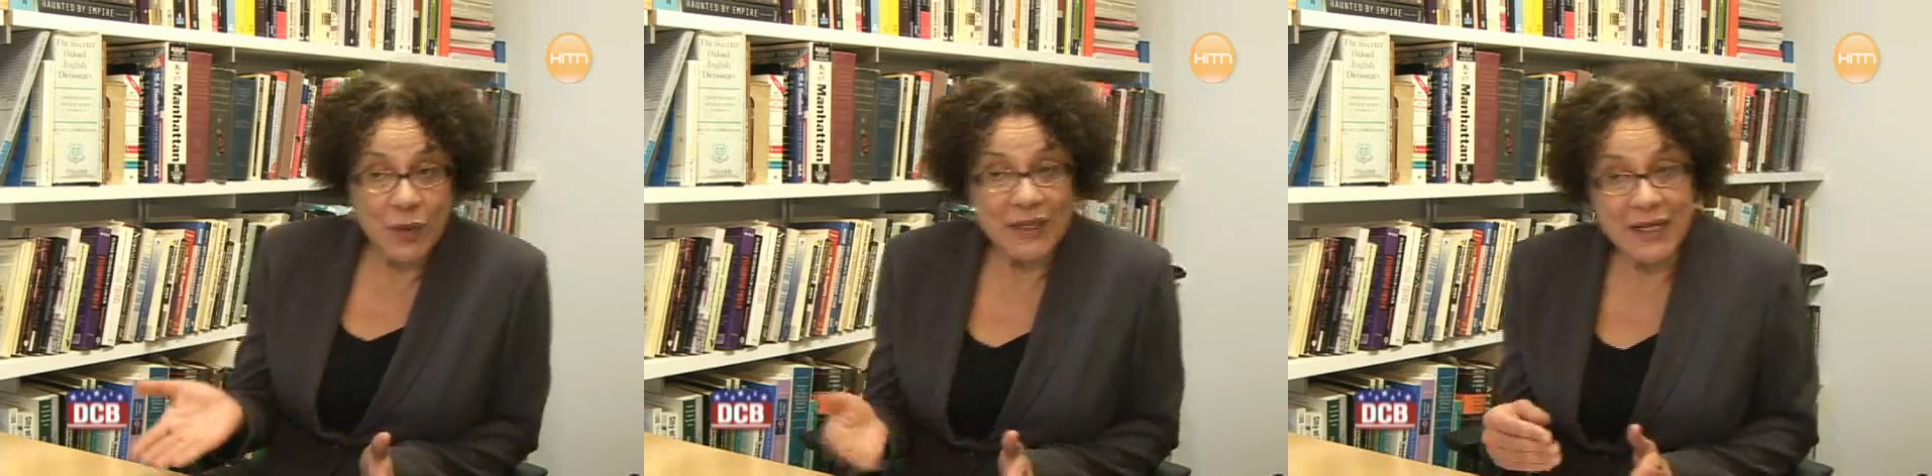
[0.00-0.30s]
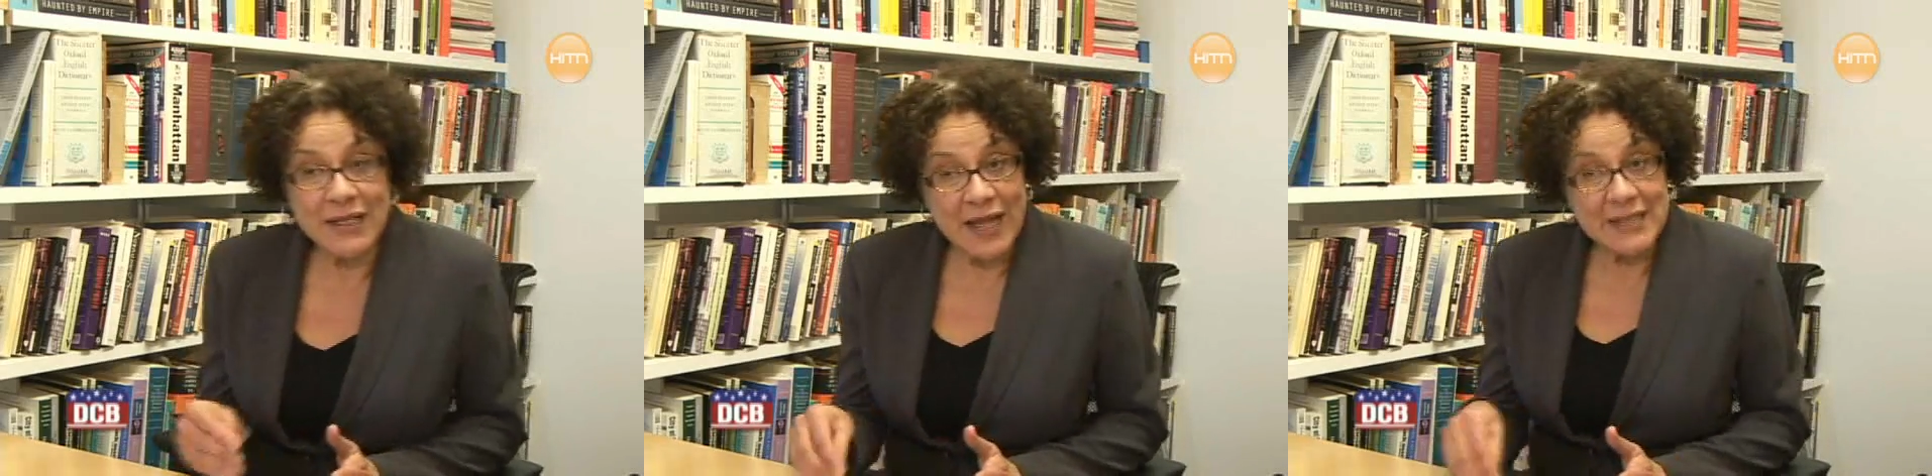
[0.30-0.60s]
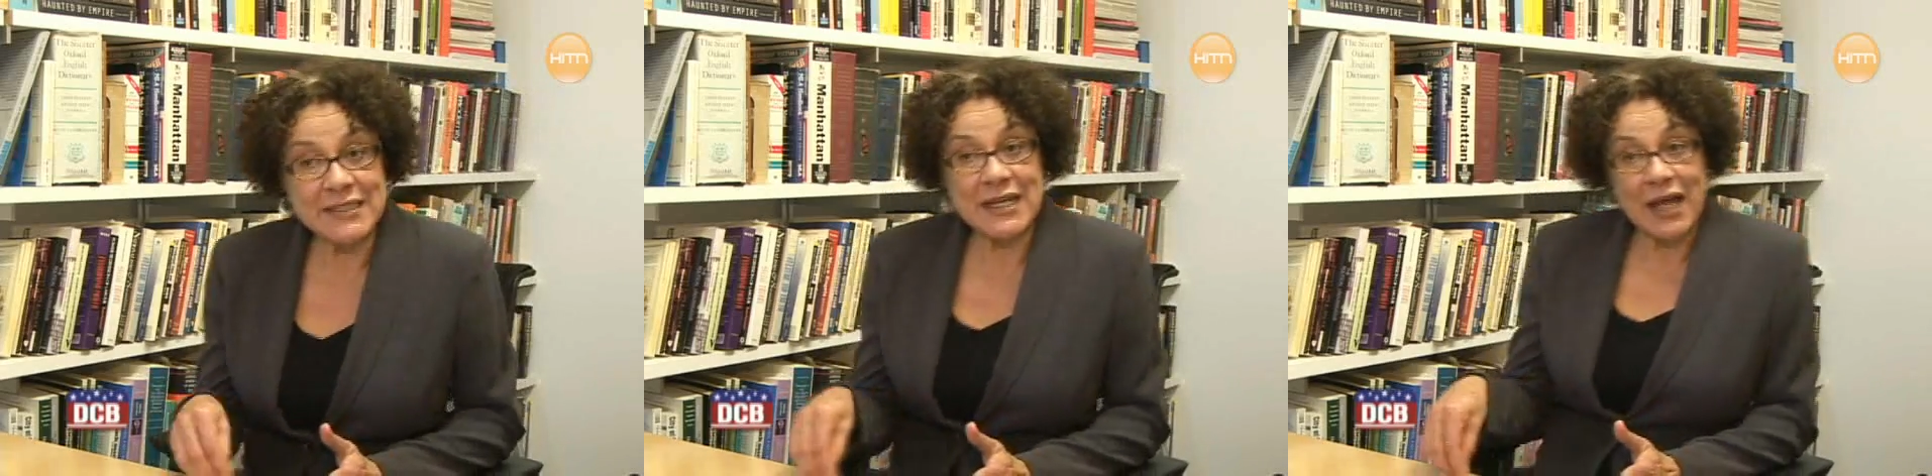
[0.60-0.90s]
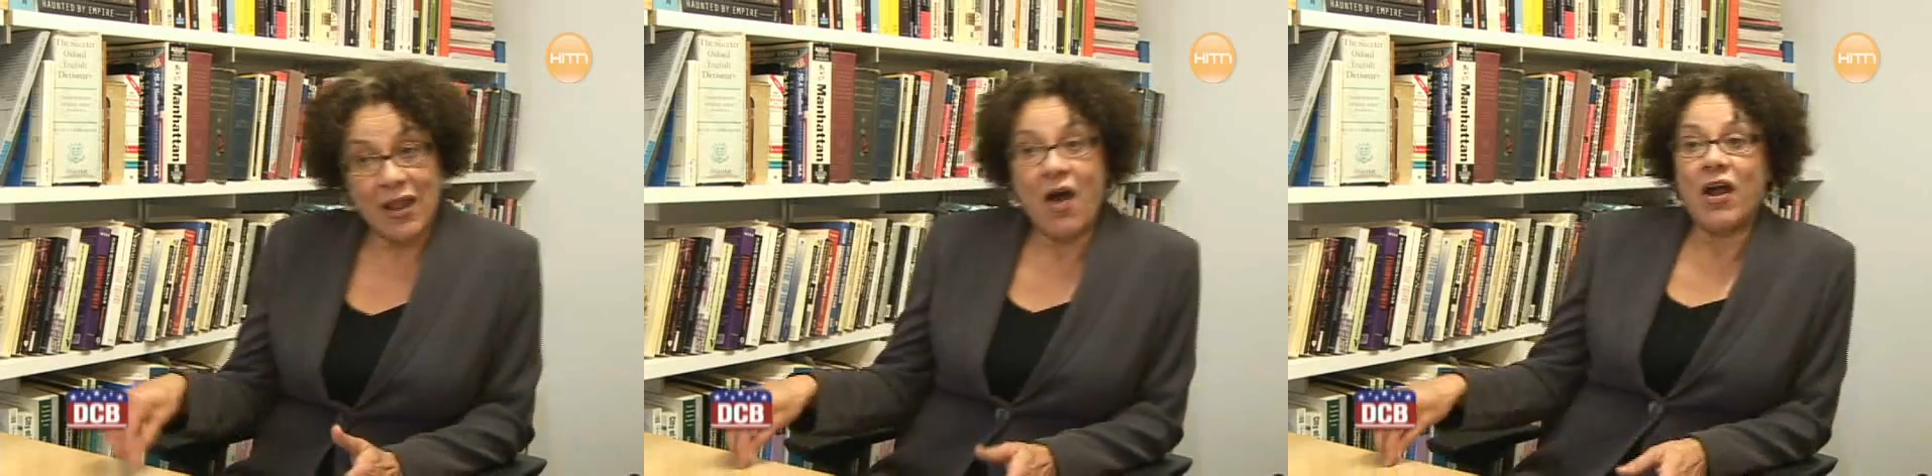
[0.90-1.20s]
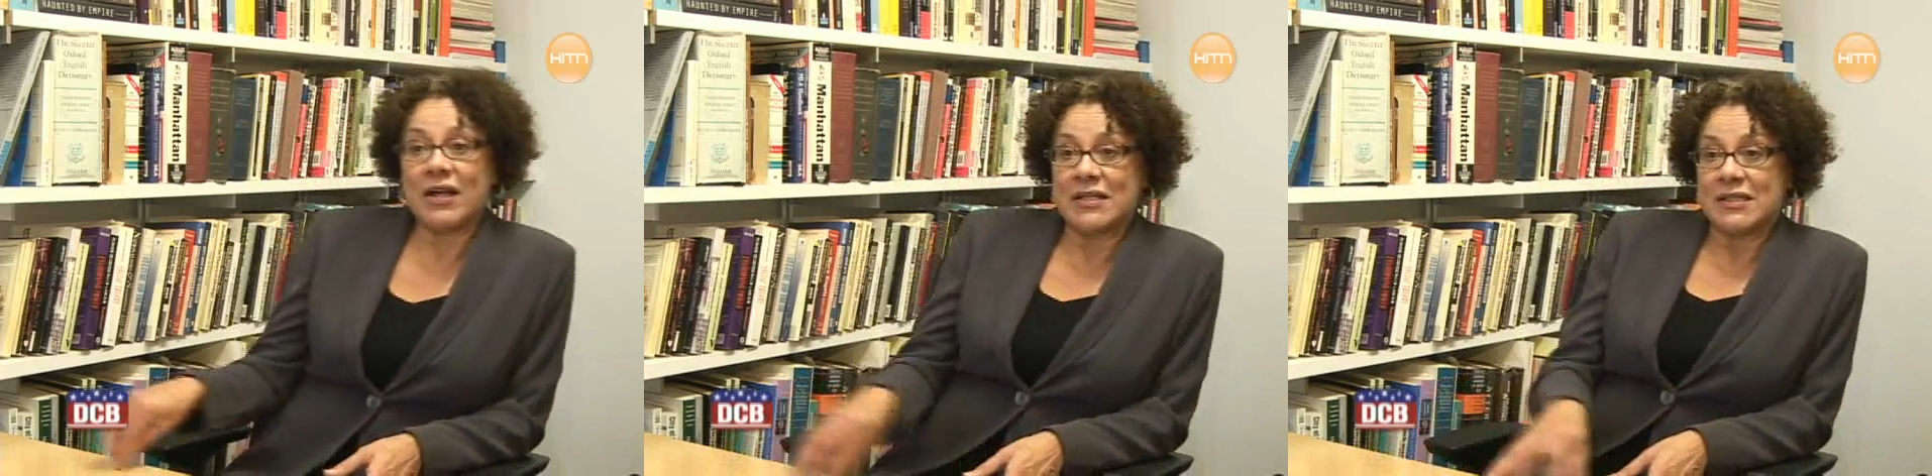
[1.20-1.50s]
what the
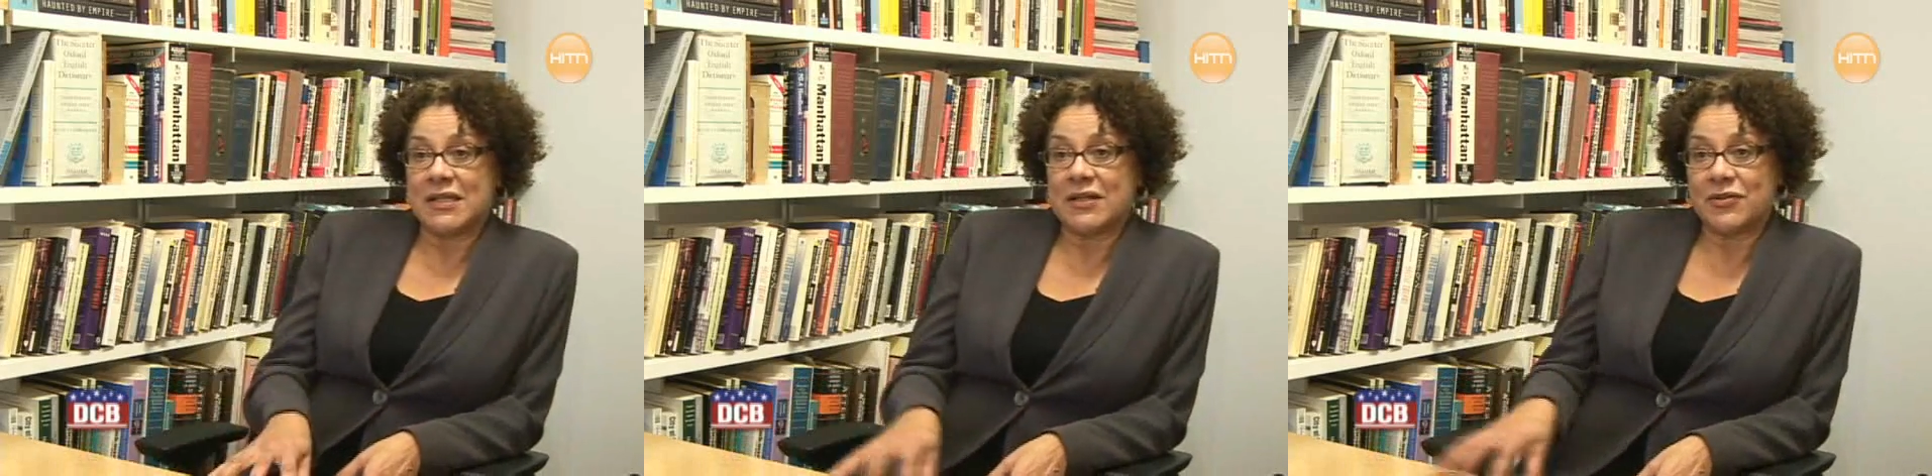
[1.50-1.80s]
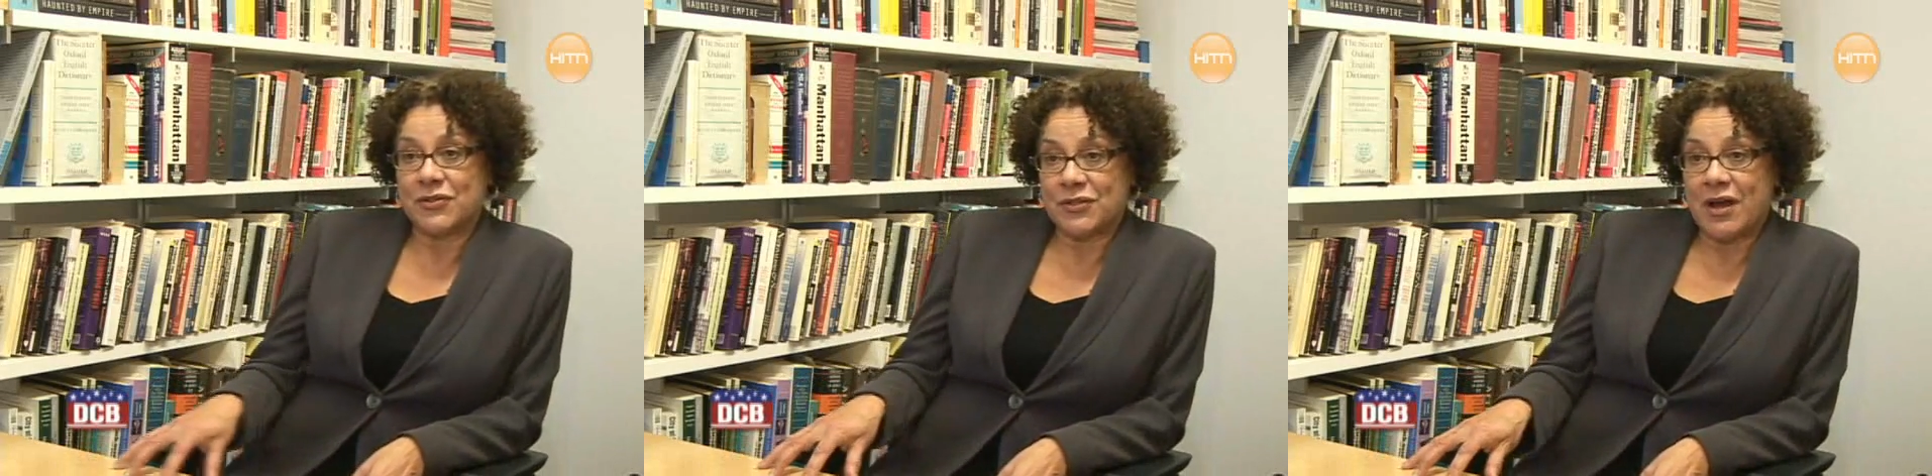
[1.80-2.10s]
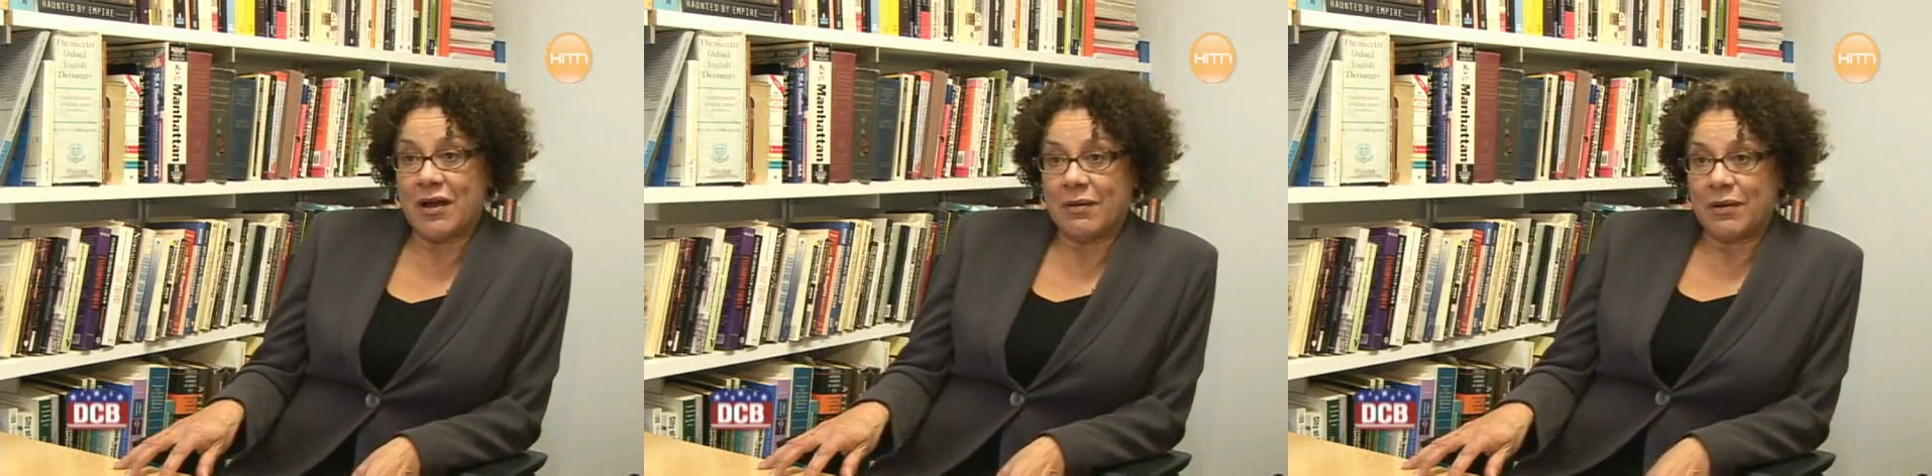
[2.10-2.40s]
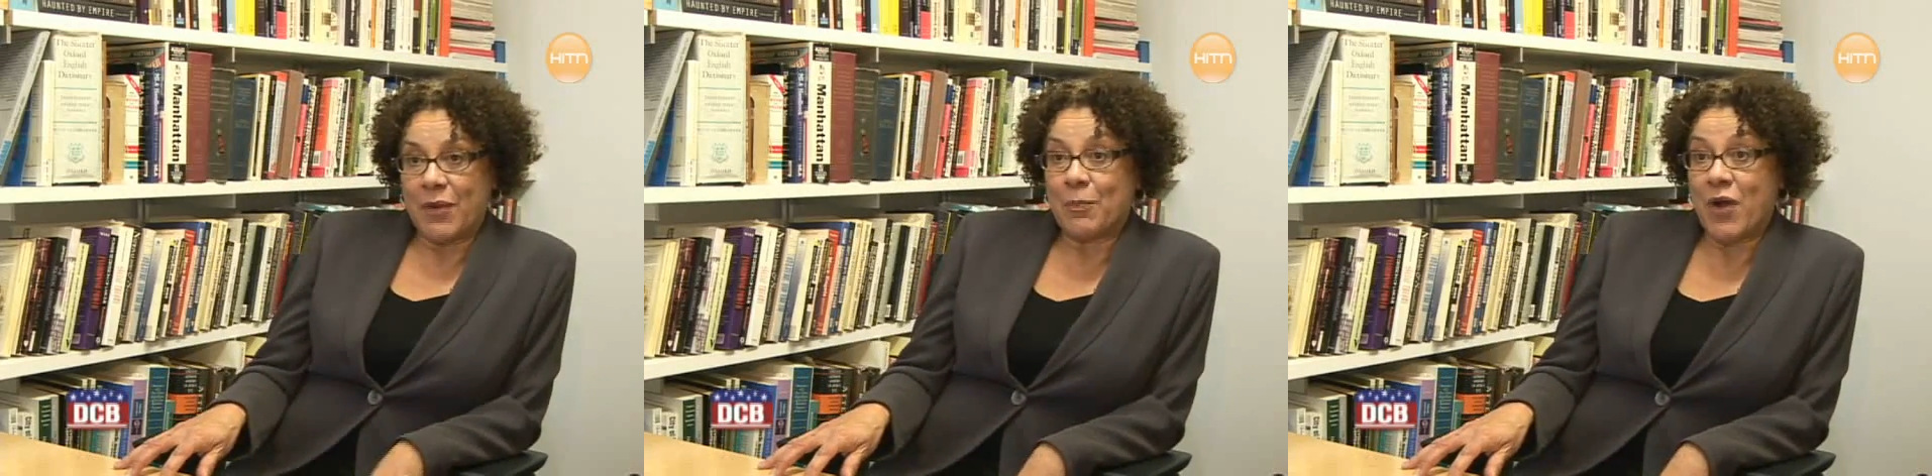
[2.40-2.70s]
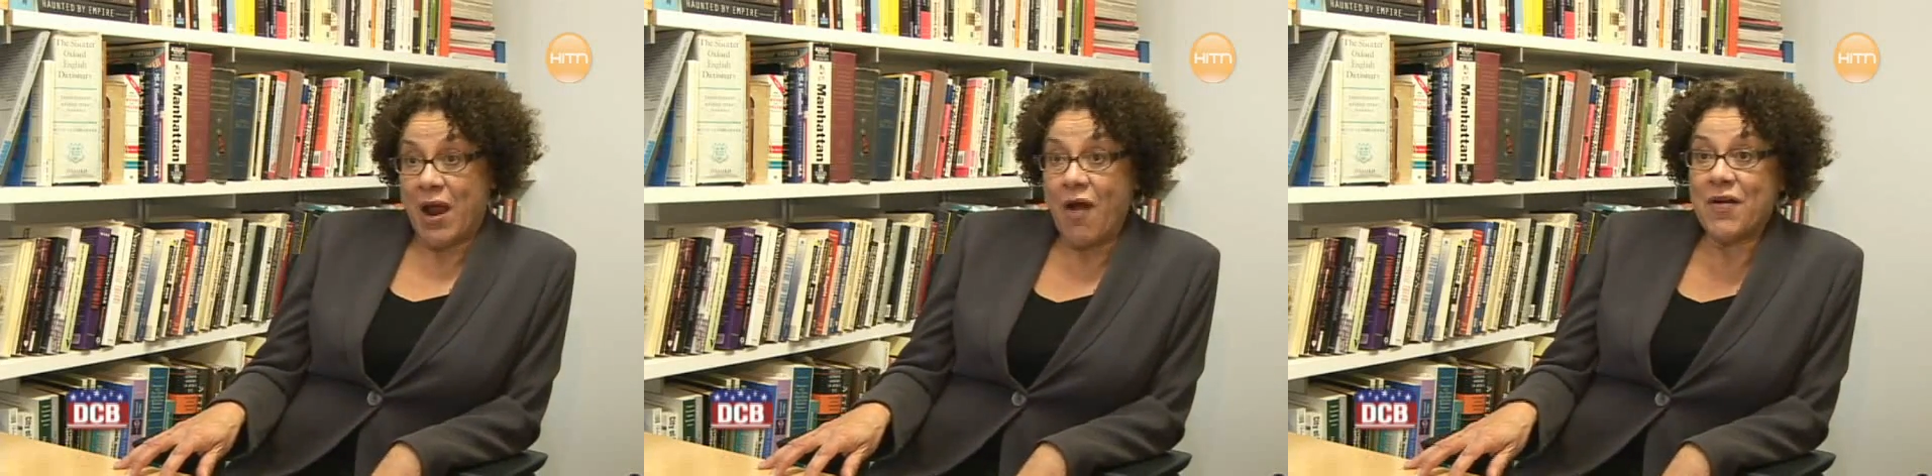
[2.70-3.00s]
NCLR considers a
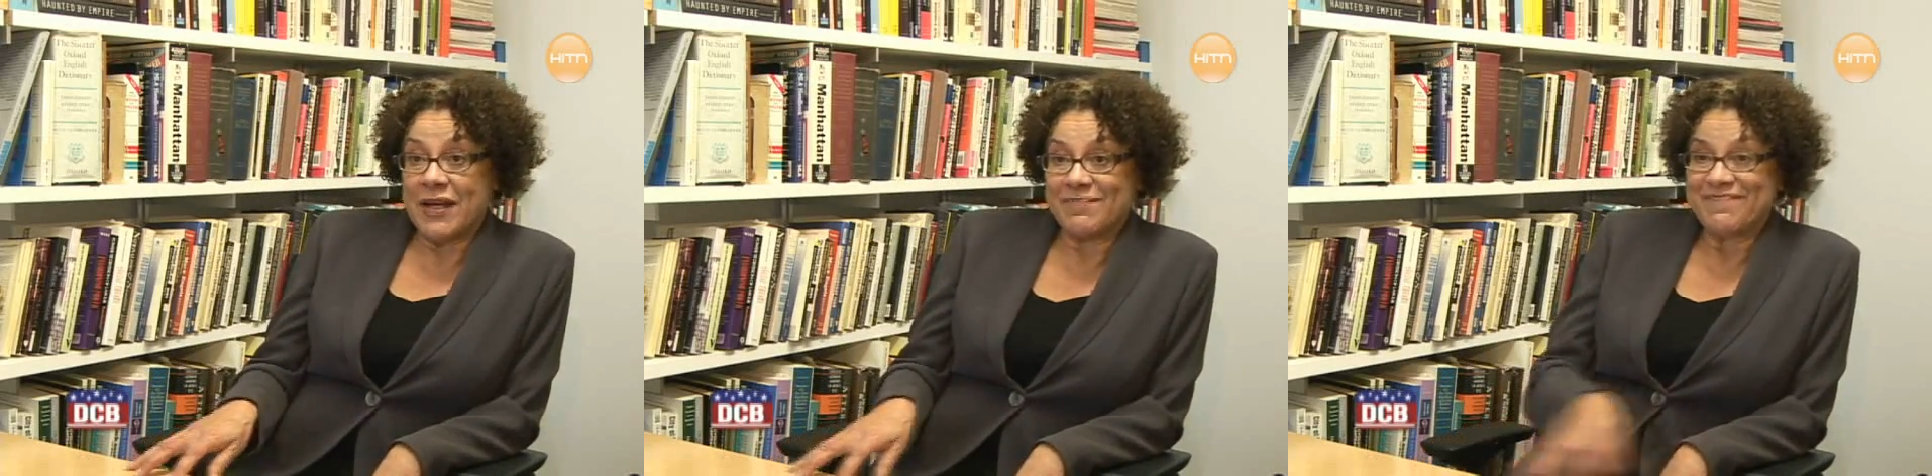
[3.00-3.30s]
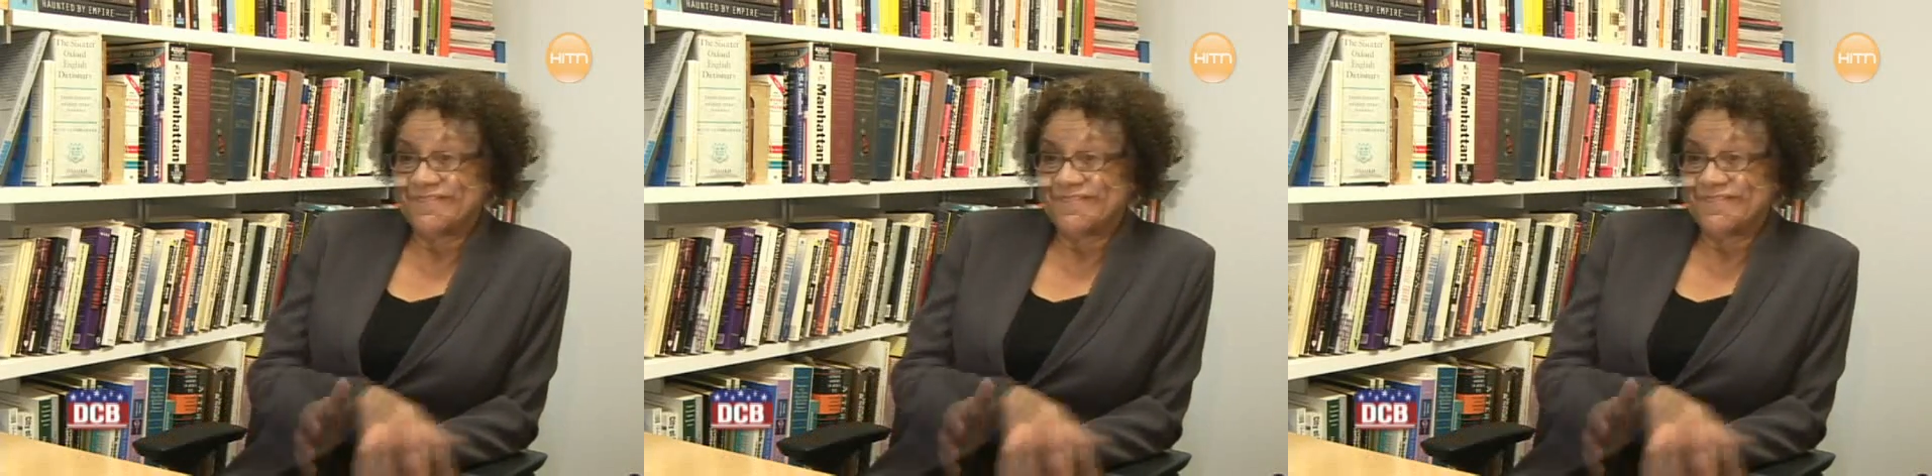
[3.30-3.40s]
priority.